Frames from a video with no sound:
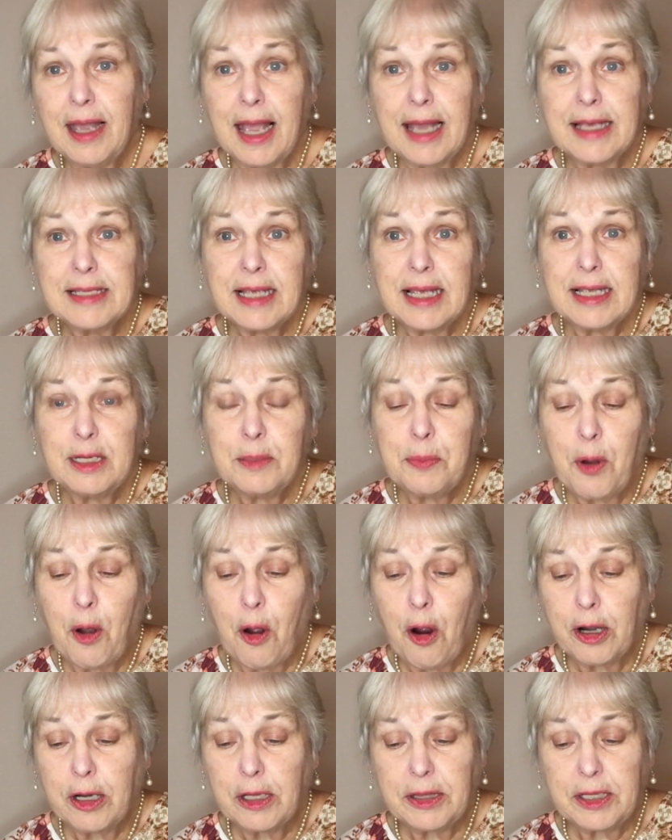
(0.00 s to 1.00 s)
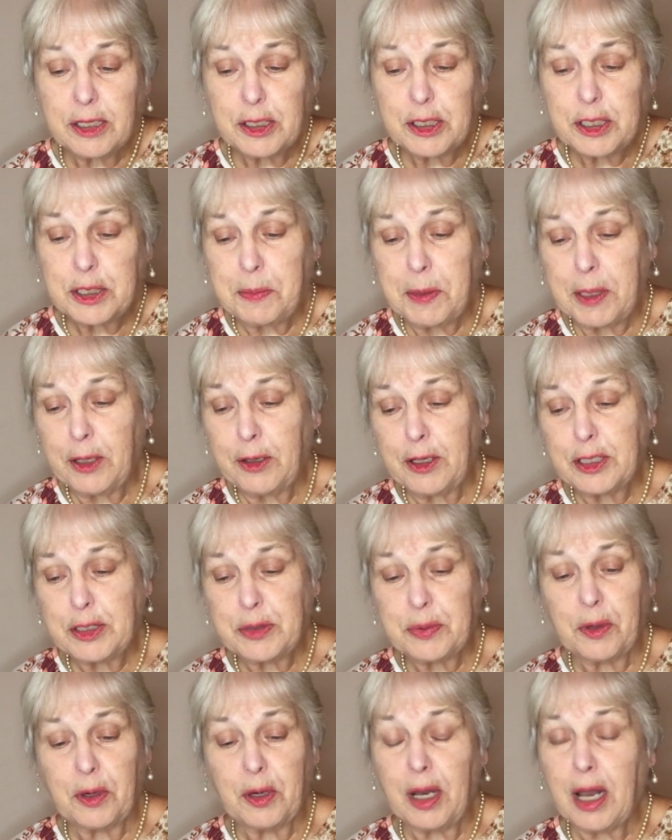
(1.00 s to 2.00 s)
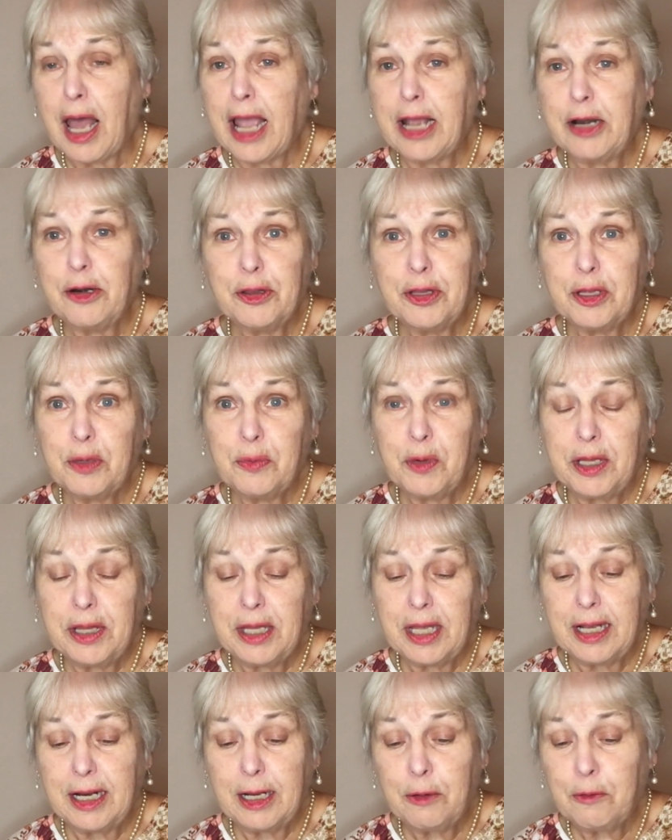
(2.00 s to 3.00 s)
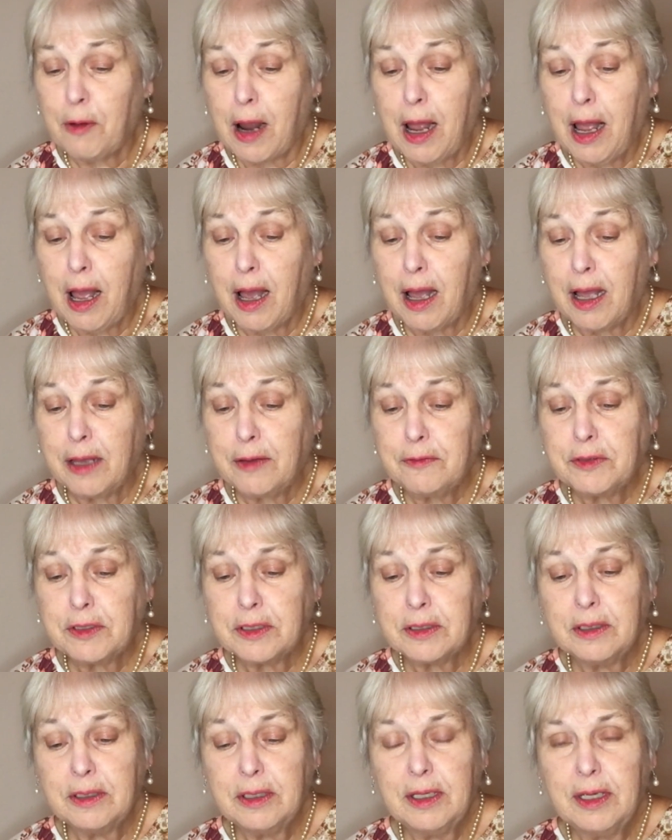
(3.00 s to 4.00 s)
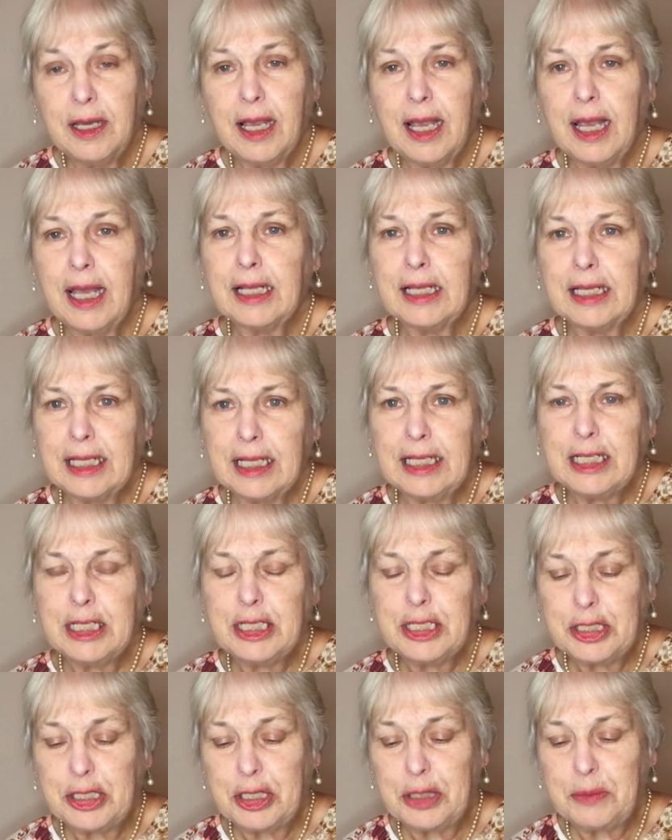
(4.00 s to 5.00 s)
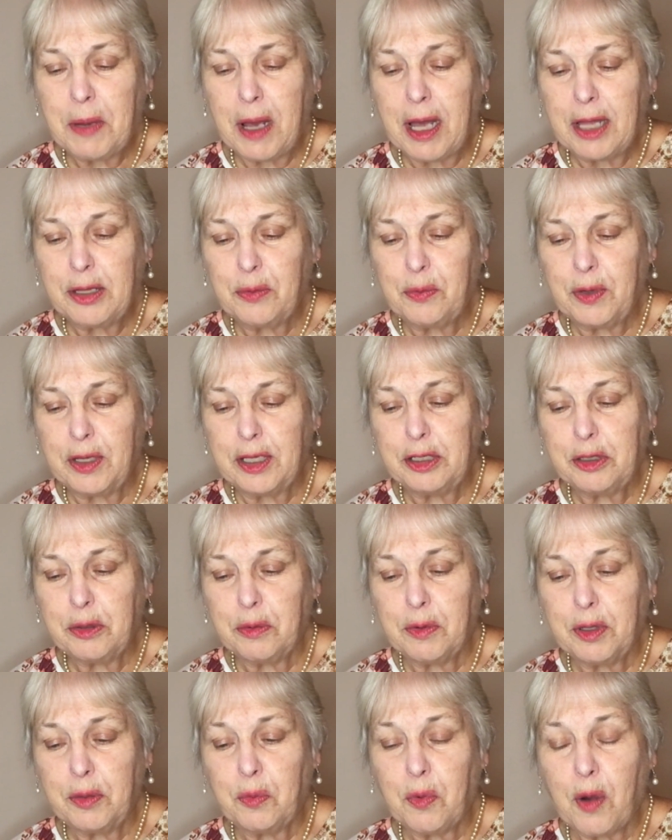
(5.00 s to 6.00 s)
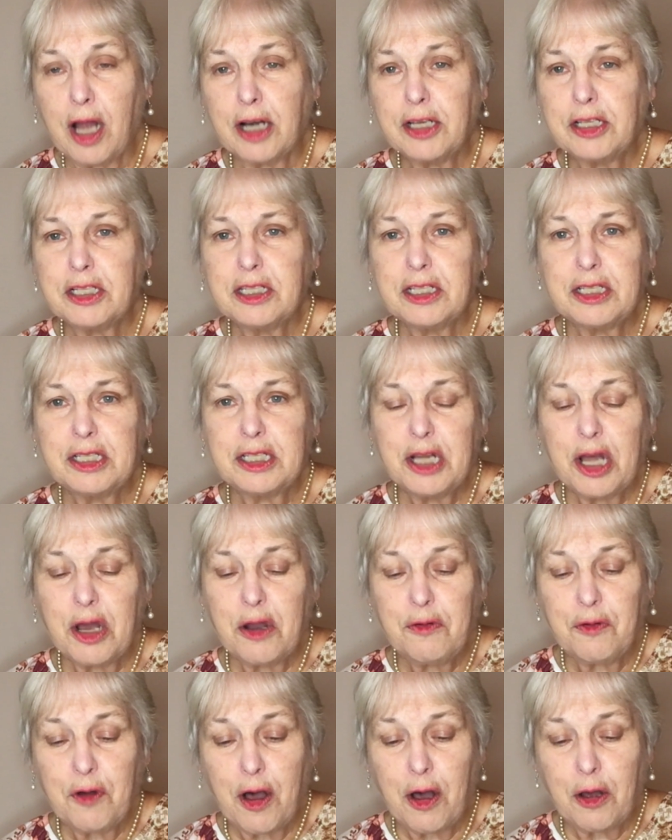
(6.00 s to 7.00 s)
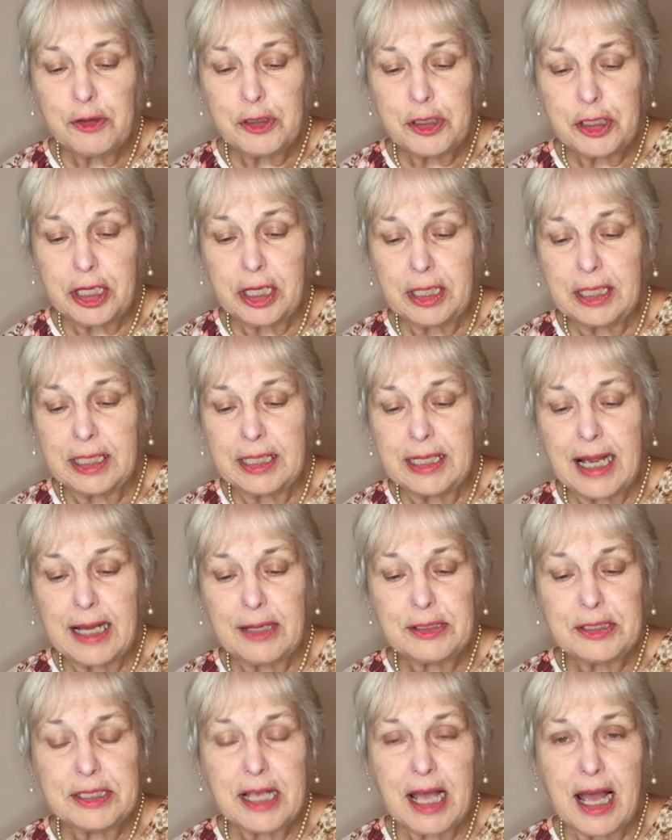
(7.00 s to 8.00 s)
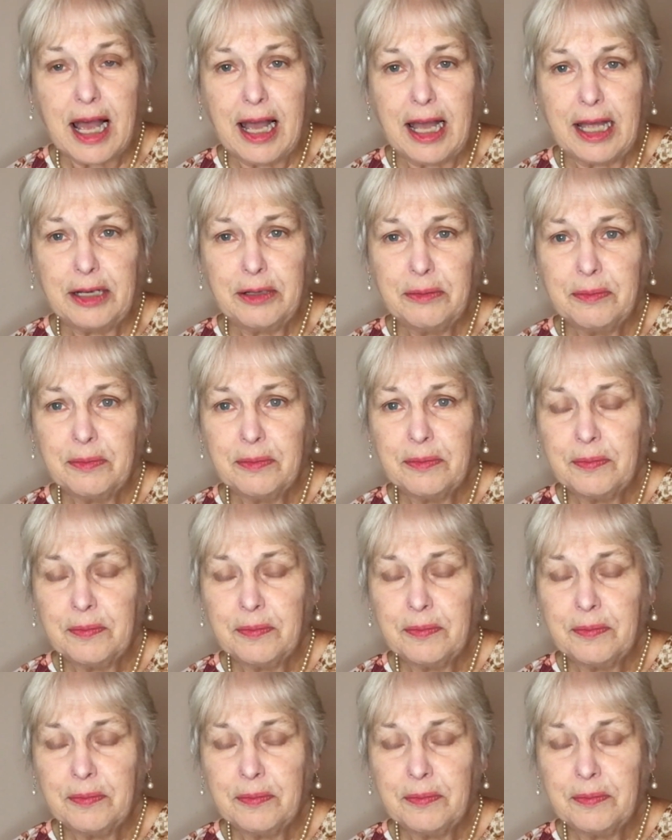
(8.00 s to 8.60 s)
As they departed, their spirits were lighter than when they had arrived, and Lily stood by the window and watched the snow fall gently outside.